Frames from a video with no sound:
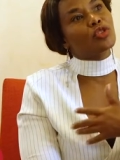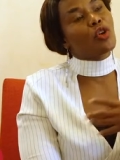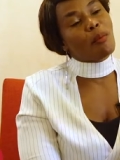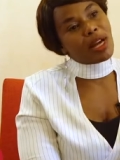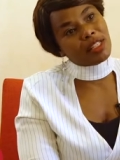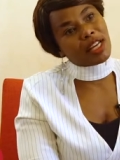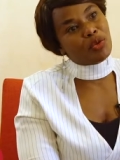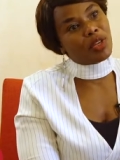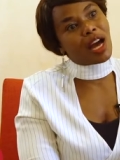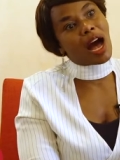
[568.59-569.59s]
so much
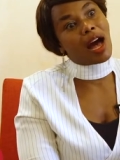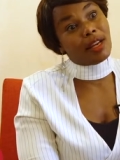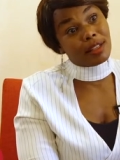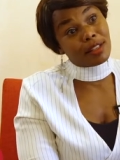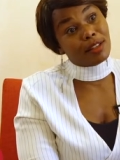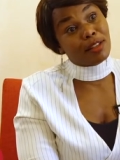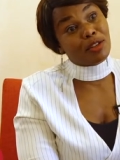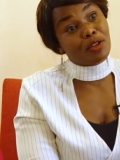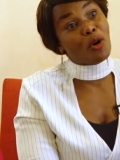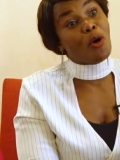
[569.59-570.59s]
that we had,
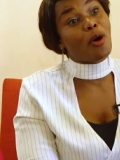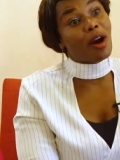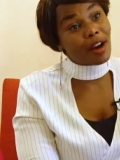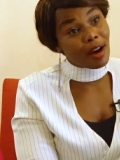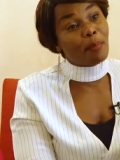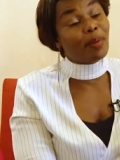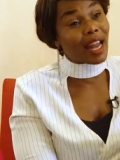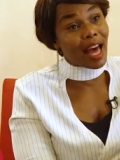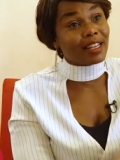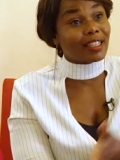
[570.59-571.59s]
you know,
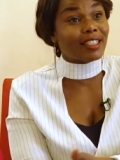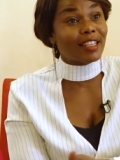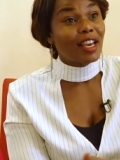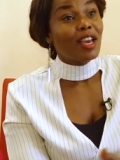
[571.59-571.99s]
planned.